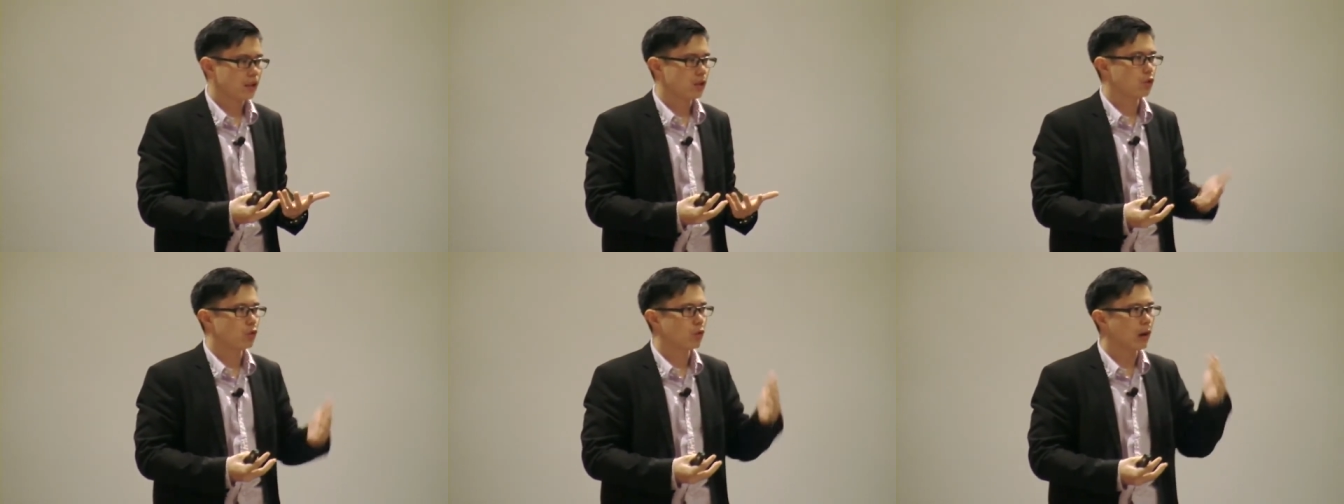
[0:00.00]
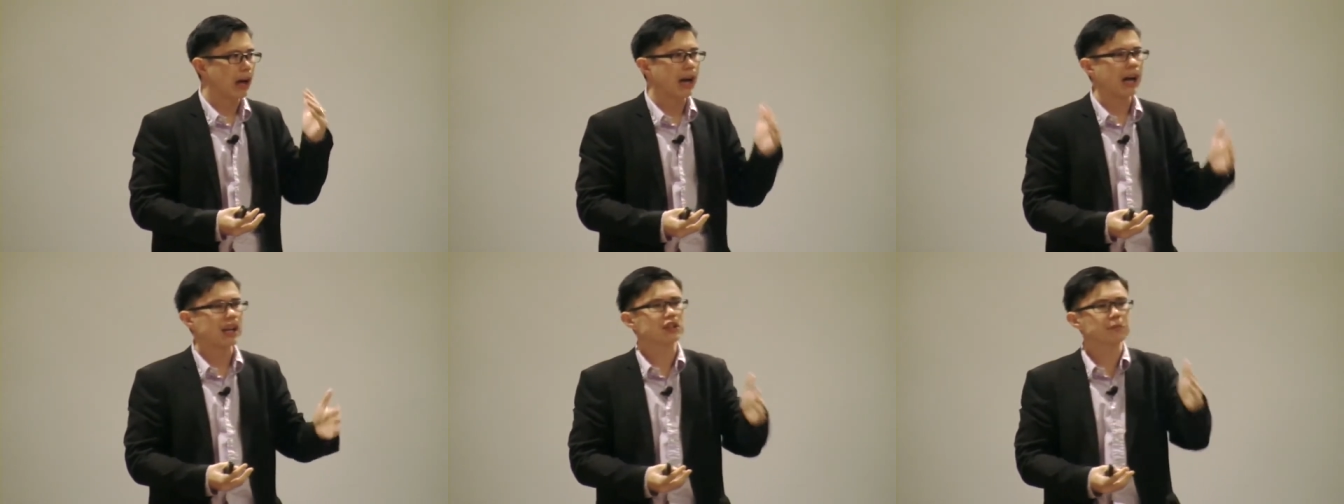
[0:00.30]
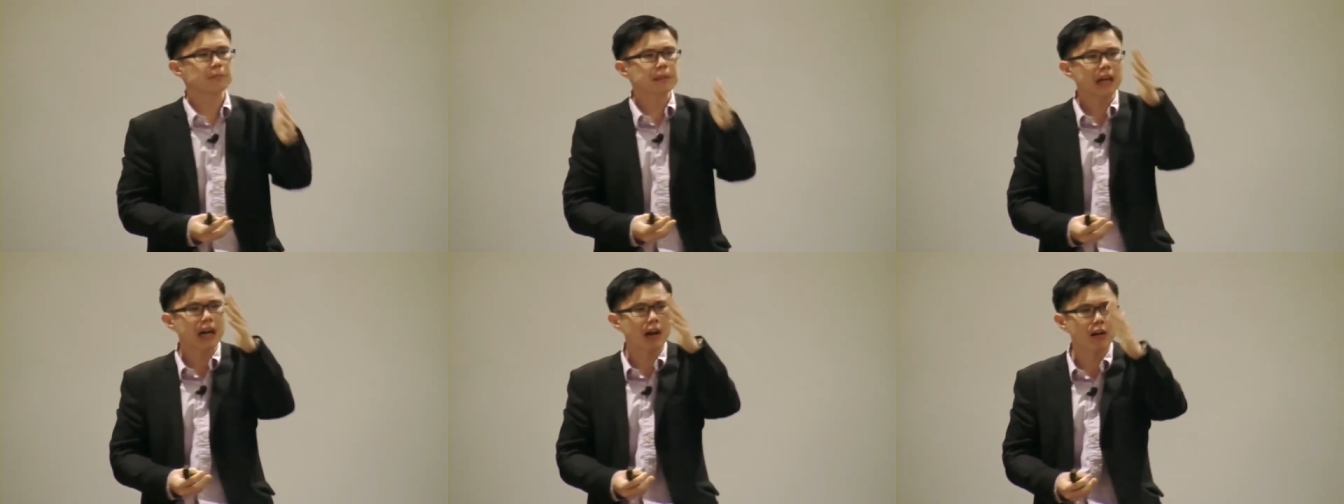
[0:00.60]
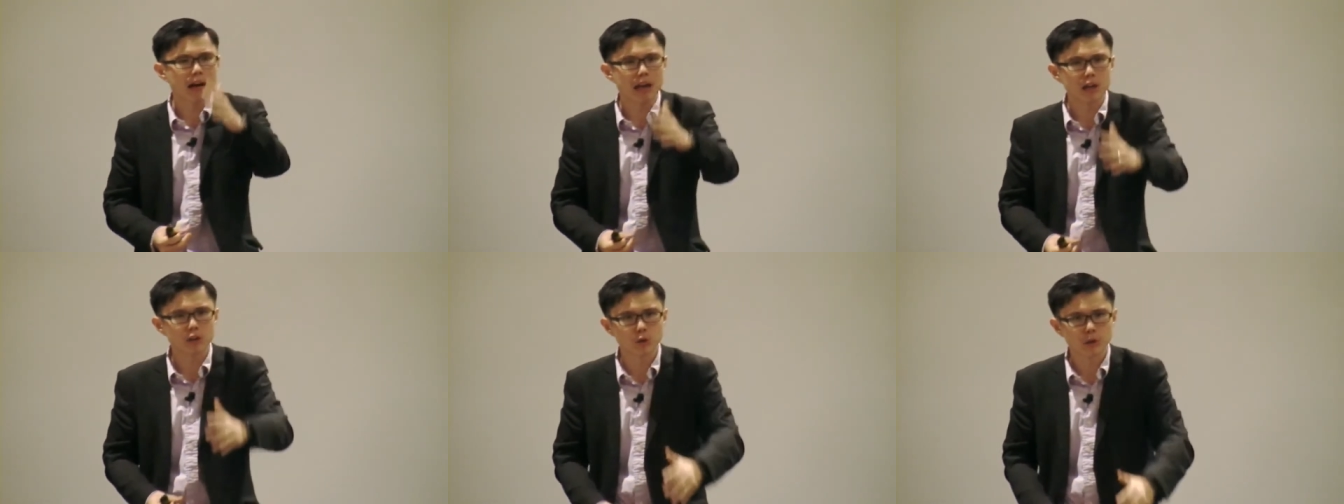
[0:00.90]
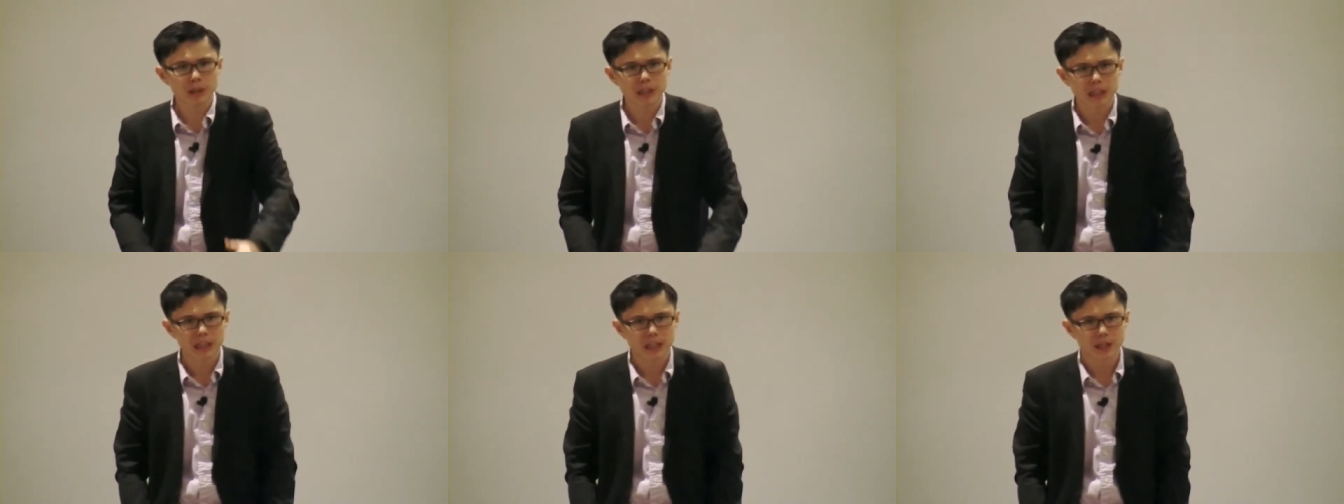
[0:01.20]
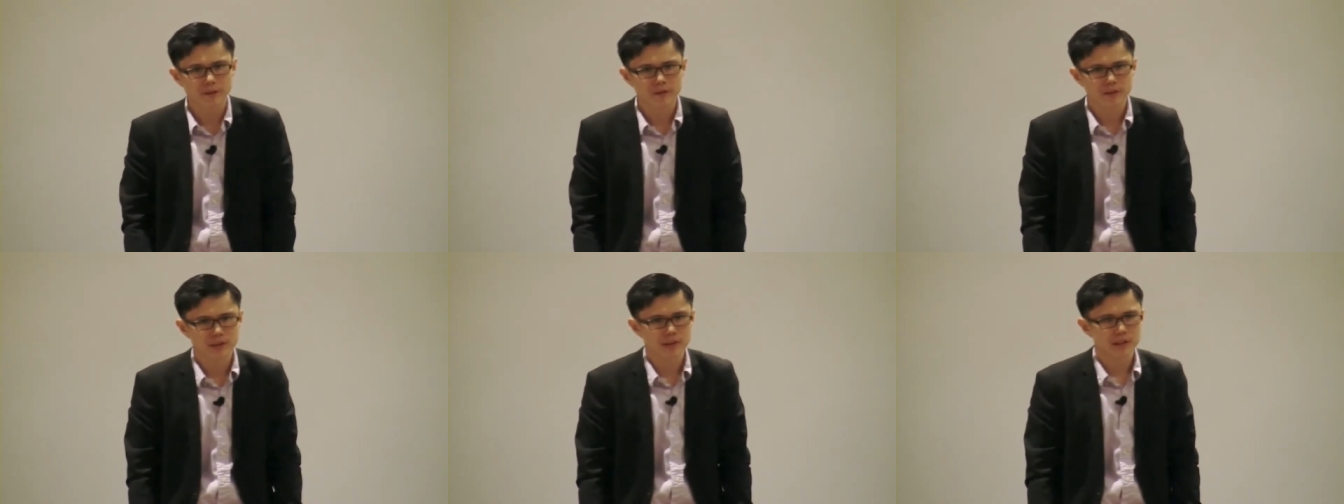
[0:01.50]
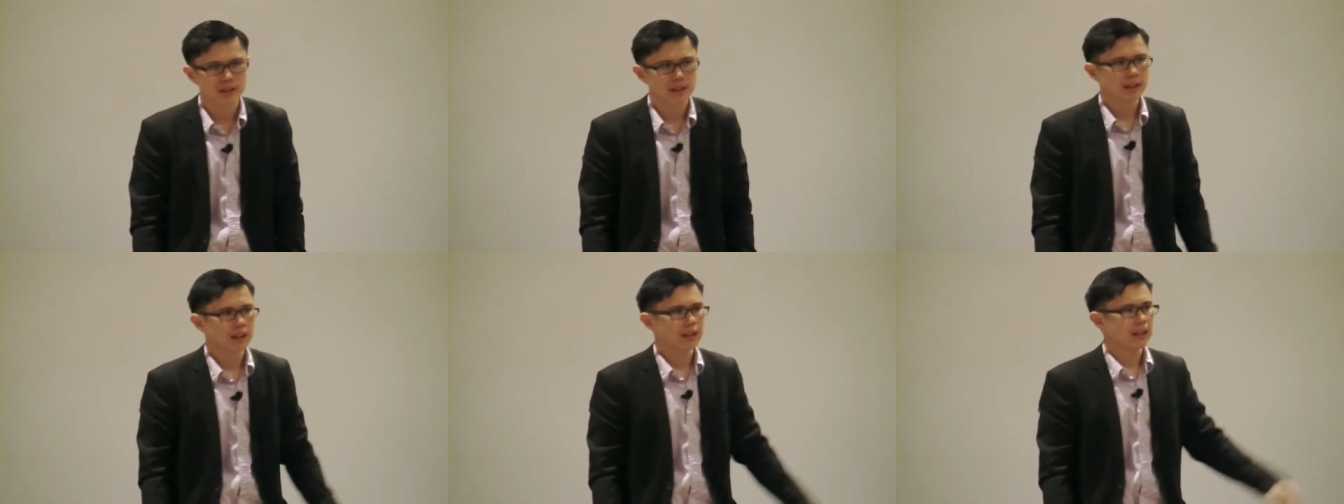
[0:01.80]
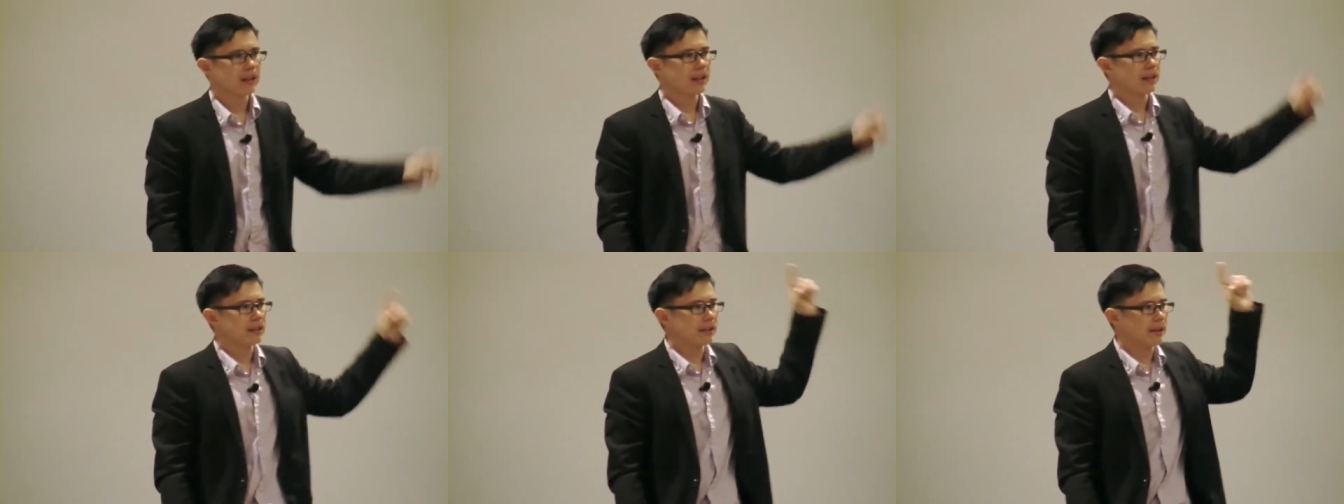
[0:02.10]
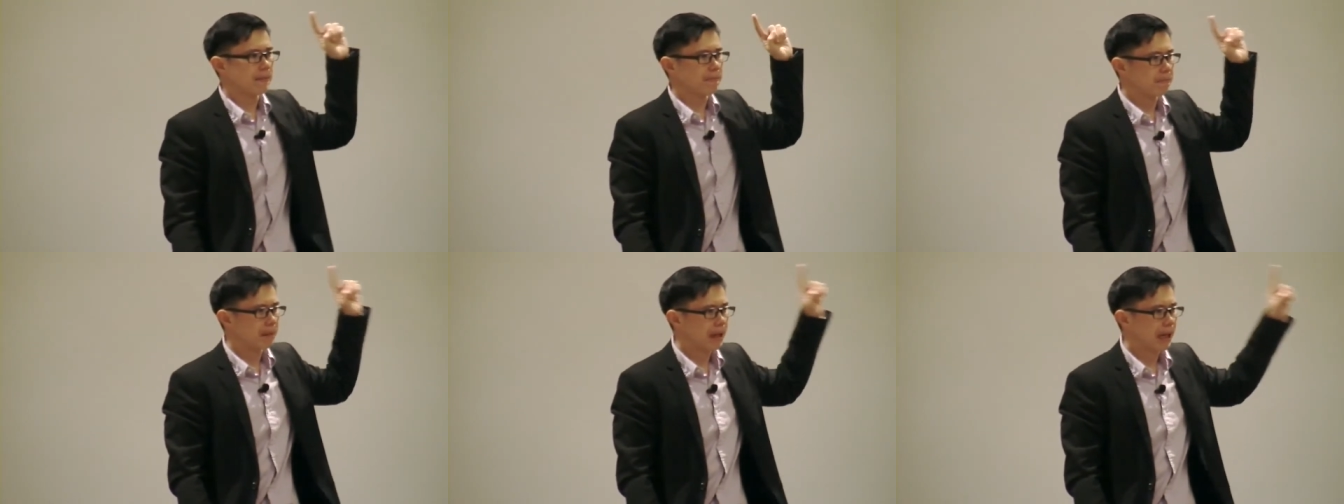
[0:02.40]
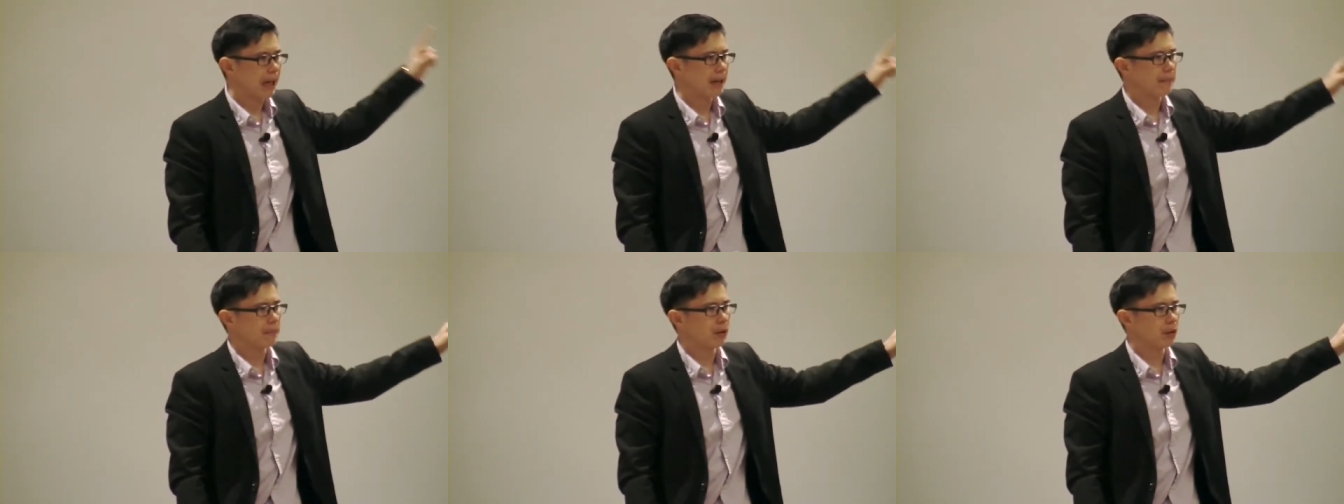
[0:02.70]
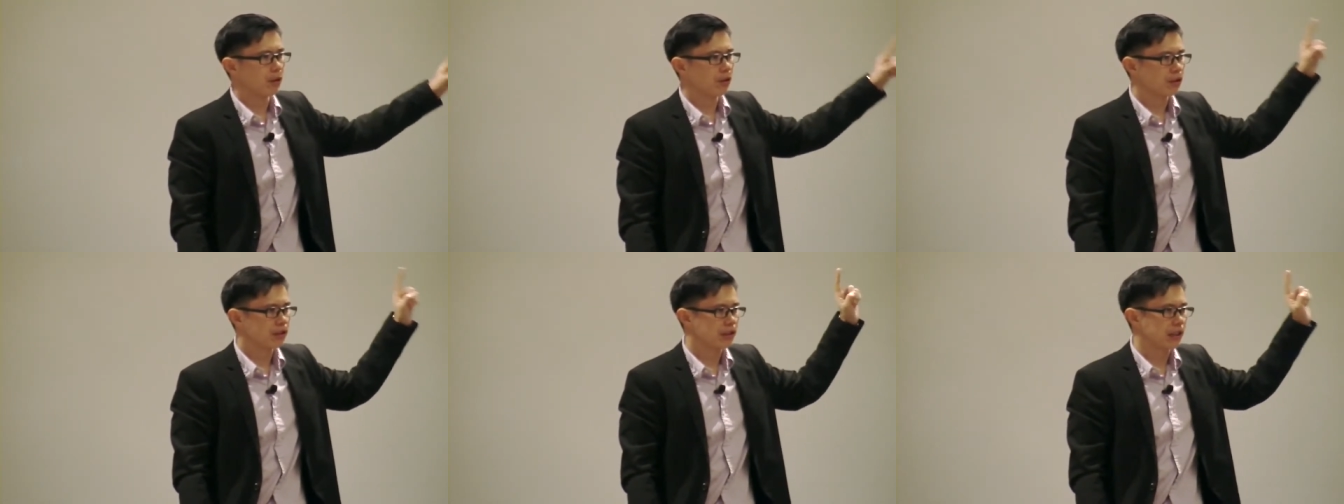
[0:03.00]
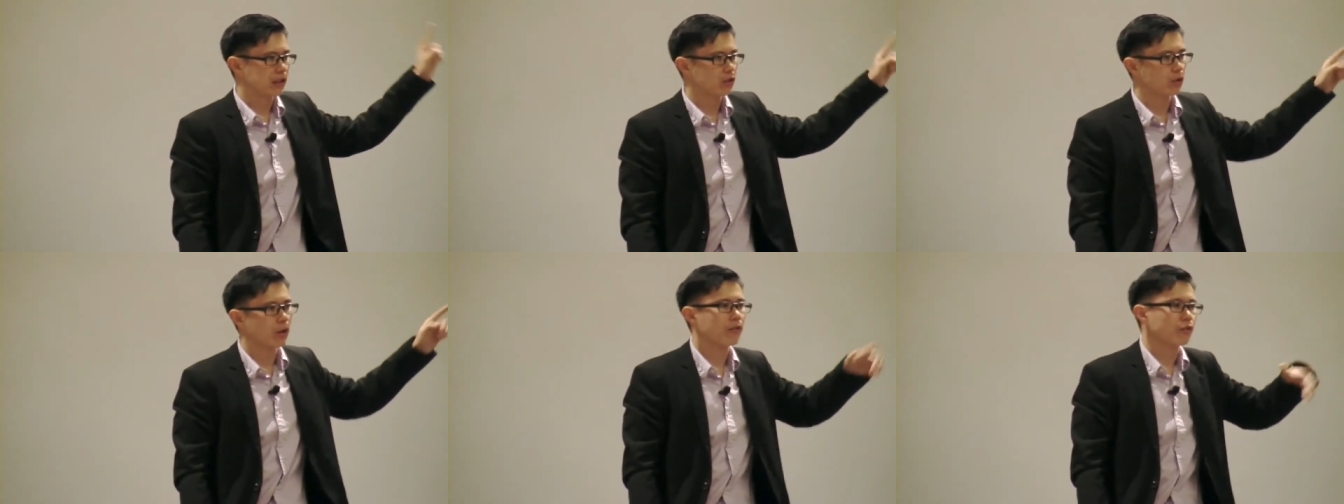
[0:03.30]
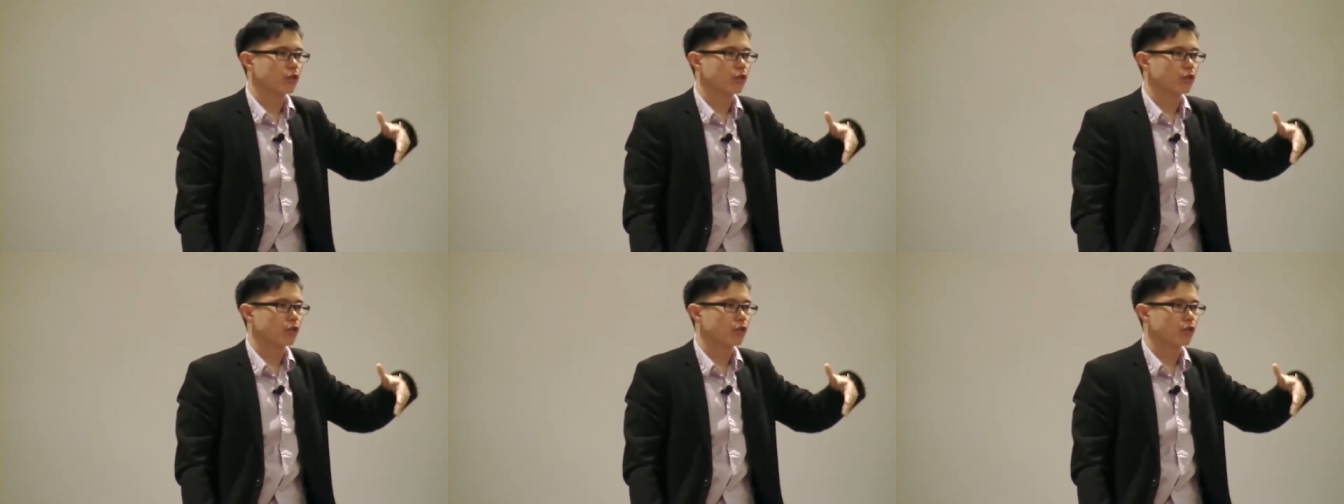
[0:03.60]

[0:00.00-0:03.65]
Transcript: You ask me how I know he lives, the Bible says so.